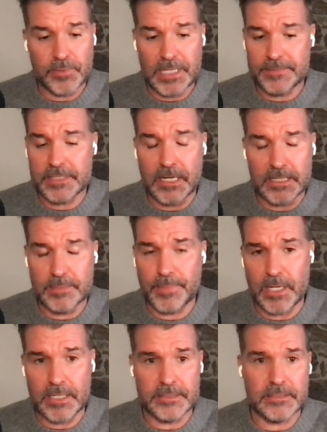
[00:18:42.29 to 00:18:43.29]
we have stocks and
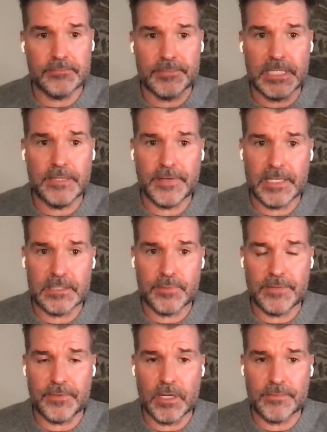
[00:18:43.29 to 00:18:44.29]
bonds. Defense, we
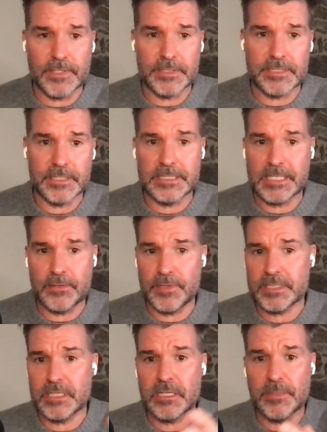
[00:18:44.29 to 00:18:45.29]
have long volatility, tail
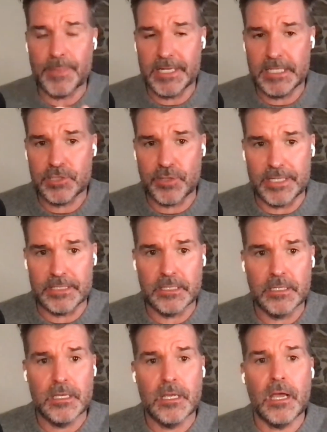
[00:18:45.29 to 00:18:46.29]
risk, and commodity trend.
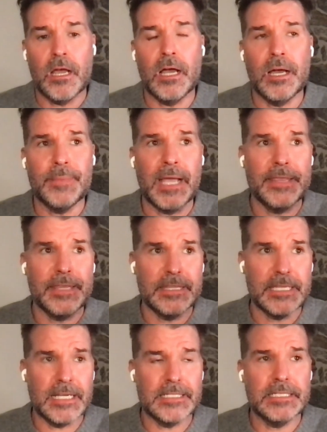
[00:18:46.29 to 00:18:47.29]
And then
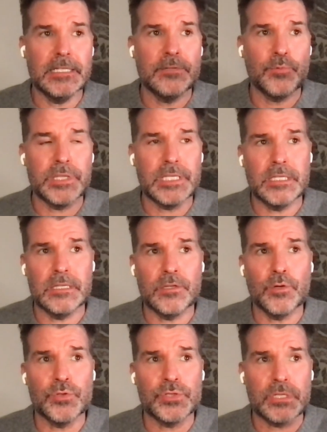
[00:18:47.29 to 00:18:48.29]
the idea within
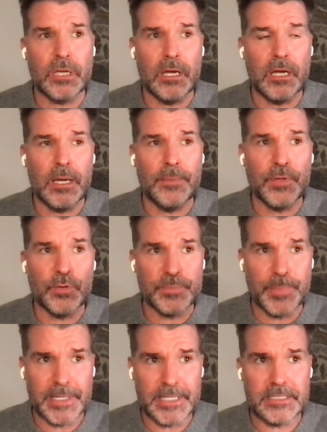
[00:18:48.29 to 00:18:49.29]
those
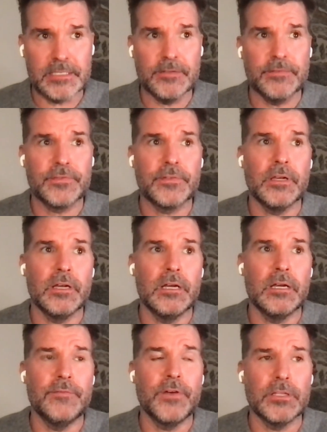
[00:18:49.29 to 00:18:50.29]
buckets of
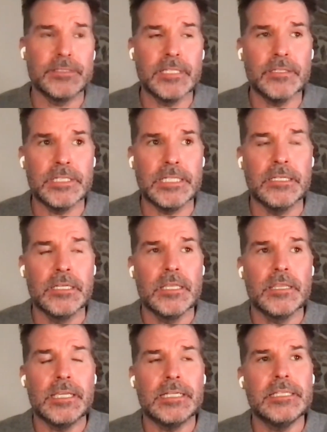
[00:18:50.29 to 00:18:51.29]
volatility,
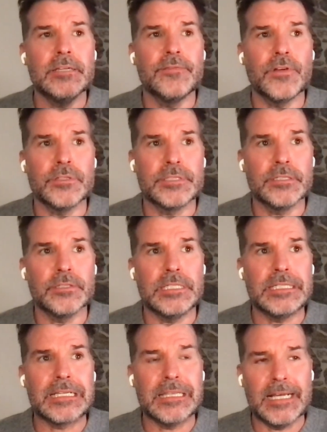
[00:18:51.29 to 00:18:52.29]
the idea of volatility,
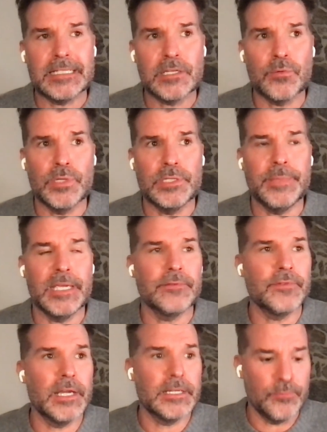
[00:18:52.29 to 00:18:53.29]
the classic one you may have
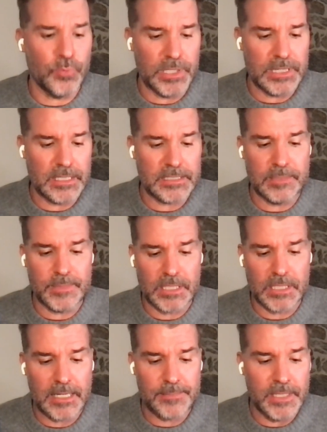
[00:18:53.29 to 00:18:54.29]
read with Nassim
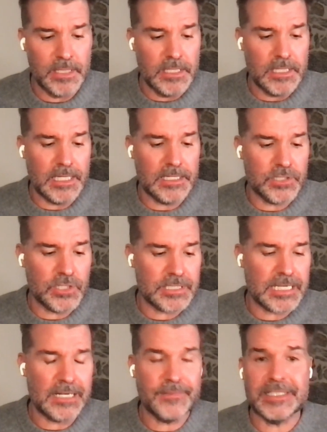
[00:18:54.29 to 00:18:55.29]
Taleb, is just
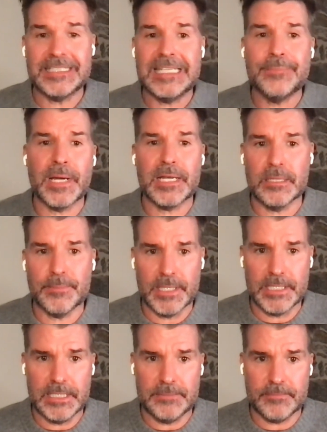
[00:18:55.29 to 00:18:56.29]
kind of a deep out of the
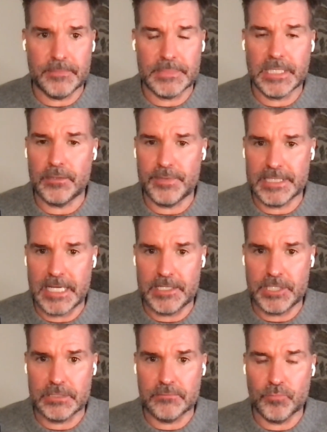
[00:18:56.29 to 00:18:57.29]
money tail risk
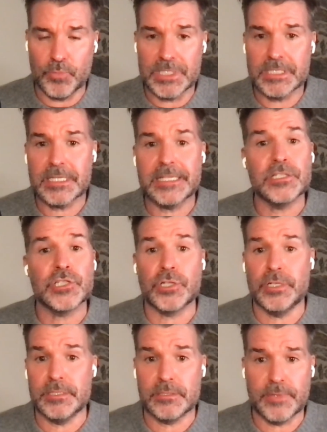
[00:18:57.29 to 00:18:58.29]
hedging, which is like
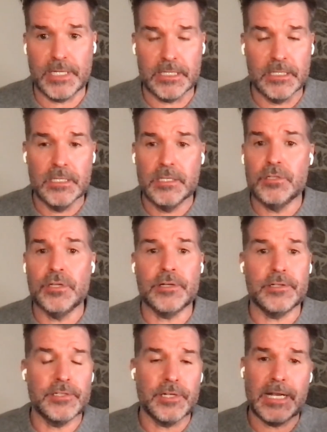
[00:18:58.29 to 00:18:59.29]
insurance, right?
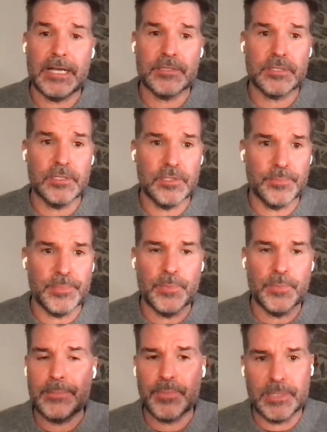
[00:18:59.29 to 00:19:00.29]
Your house, you
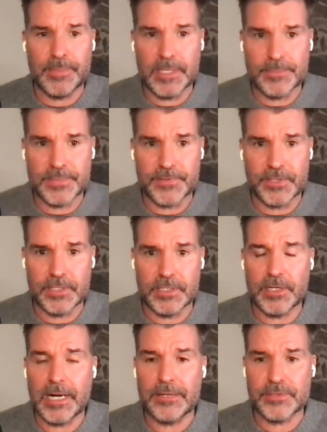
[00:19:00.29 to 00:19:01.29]
pay premiums for
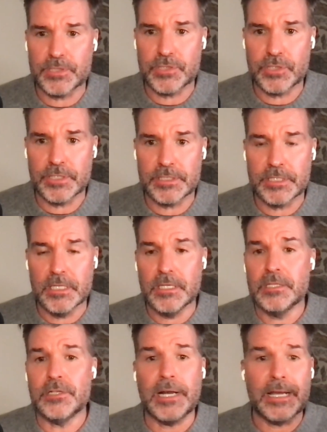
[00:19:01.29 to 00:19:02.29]
your house insurance.
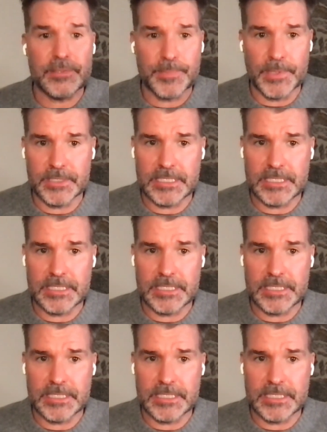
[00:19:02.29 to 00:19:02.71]
Your house burns